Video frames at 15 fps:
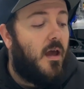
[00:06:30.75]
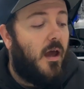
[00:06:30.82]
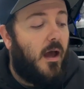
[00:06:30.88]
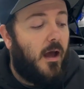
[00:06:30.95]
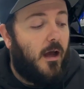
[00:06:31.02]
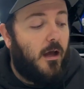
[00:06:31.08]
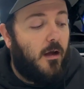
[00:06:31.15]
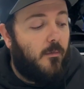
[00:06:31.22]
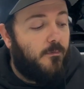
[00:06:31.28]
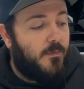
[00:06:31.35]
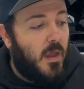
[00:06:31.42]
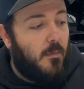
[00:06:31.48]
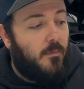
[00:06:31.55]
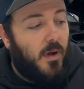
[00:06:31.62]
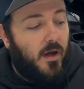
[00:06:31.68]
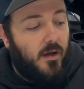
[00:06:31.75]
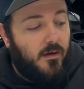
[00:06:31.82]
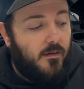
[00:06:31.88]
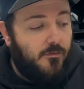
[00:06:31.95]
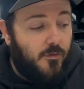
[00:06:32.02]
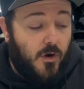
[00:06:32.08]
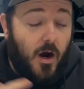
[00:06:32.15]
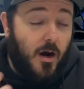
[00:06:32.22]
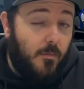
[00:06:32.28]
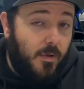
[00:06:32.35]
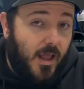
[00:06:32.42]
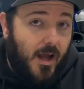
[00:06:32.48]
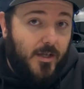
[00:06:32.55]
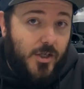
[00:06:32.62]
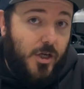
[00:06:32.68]
But for our
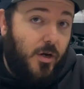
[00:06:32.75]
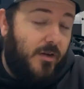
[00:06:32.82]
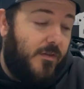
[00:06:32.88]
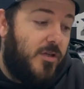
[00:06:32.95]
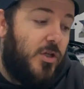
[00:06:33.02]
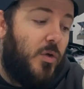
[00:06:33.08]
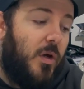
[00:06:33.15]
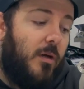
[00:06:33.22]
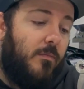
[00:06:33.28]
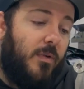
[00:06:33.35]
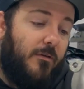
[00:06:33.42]
blocks, you don't have to do it.